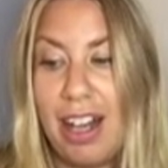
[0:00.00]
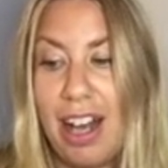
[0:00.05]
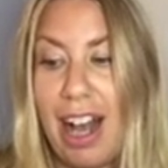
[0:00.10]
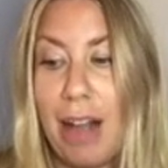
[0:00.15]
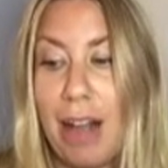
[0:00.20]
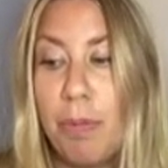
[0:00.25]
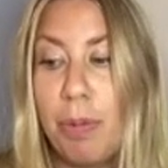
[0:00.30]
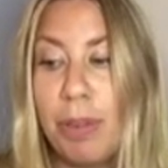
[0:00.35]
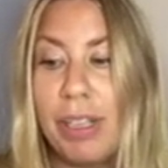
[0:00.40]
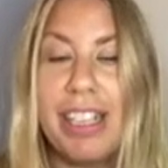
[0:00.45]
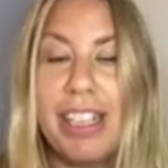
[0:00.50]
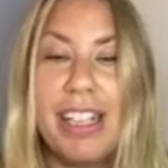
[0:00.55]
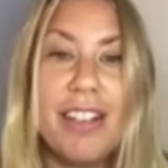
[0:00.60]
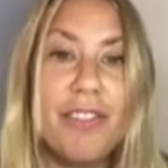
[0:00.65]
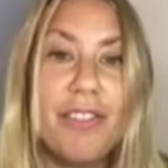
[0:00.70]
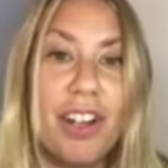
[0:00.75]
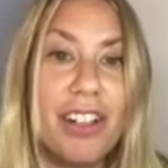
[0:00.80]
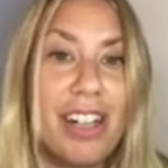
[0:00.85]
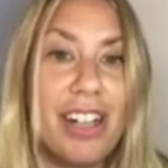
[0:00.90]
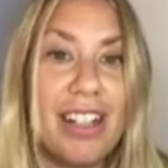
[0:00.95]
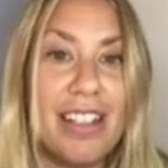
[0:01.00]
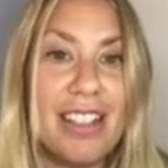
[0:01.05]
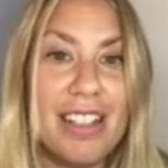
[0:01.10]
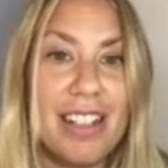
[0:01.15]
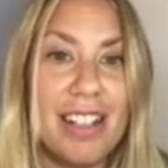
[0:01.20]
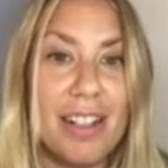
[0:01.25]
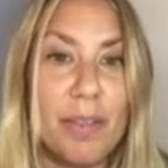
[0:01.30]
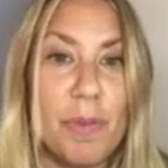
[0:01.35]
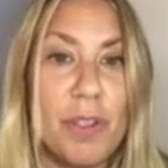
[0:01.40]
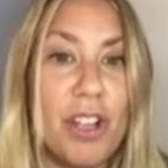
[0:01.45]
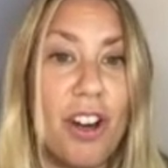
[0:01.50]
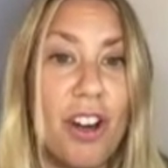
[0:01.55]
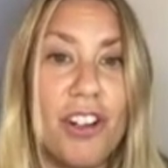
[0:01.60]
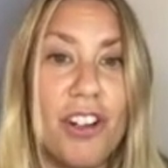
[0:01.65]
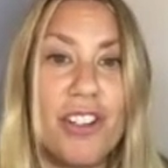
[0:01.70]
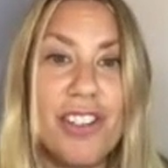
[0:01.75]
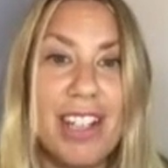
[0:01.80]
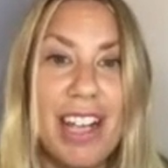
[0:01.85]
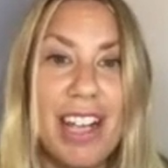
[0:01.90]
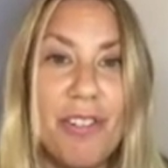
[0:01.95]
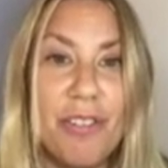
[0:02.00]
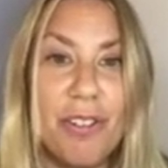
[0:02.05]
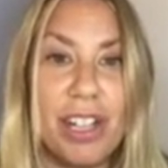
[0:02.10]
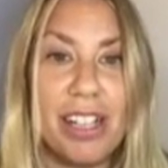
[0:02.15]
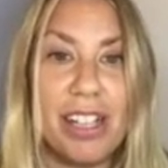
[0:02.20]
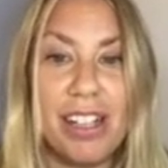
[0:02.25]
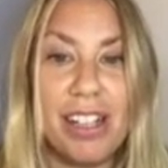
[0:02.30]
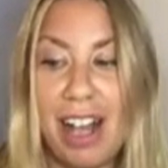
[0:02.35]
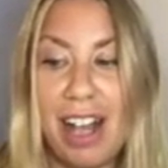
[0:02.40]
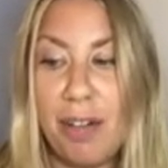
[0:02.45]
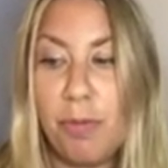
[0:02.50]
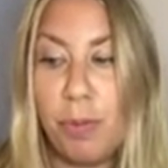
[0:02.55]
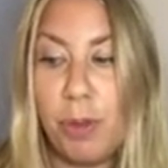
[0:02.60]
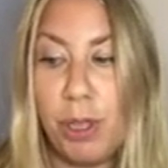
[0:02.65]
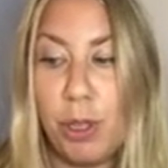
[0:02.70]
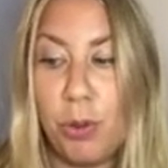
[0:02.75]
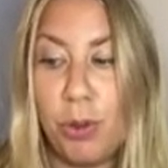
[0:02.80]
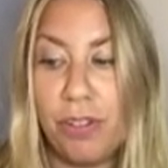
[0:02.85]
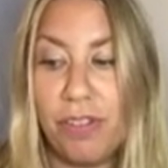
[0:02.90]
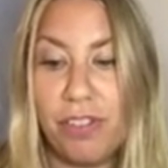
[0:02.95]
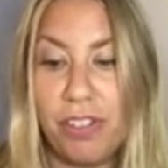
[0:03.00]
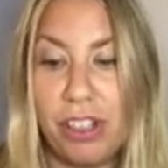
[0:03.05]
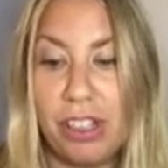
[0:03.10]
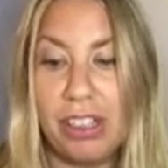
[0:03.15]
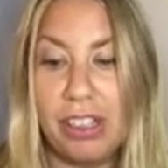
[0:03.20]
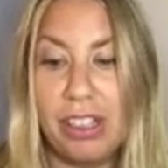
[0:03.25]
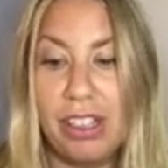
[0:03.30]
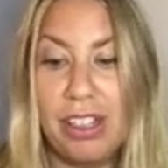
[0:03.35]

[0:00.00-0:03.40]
I believe our customs are sacred and beautiful.